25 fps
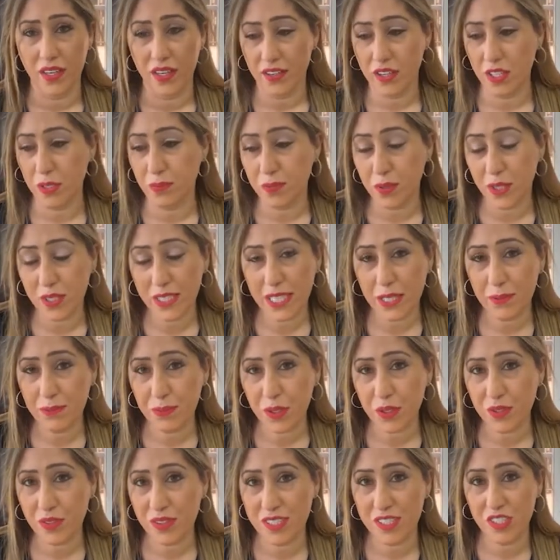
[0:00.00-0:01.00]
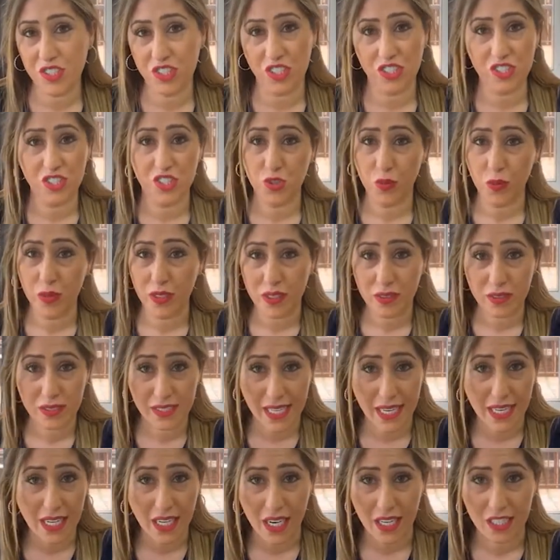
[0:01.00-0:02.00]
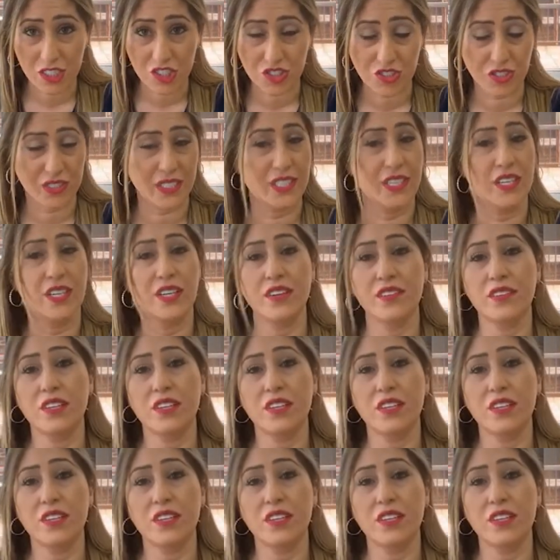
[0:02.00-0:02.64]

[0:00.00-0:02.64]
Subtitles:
The bookkeeper is just doing data entry.